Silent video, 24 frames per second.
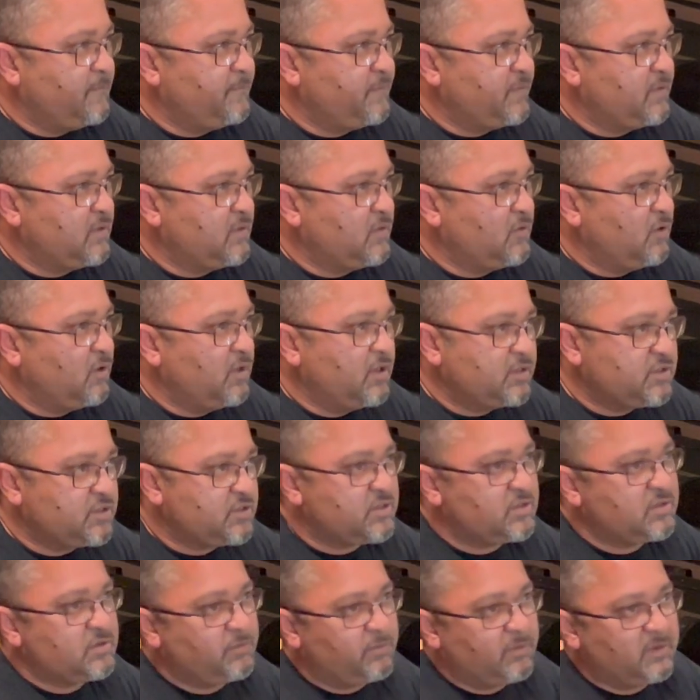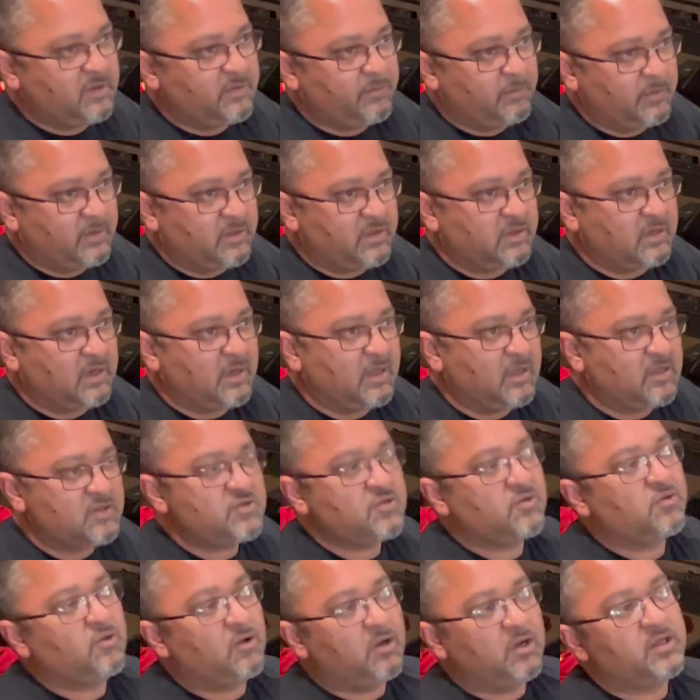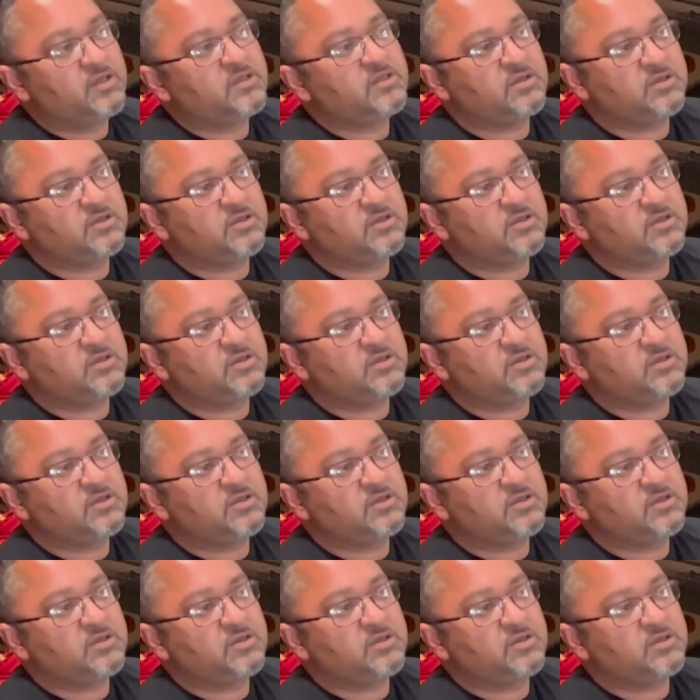knowledge. With regards to knowledge,